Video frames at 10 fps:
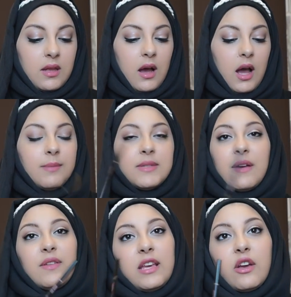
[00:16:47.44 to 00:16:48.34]
I'm
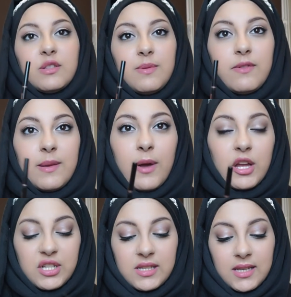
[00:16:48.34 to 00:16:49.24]
definitely going to be
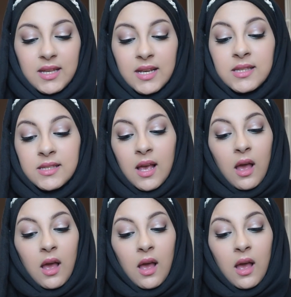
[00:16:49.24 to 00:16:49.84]
repurchasing this.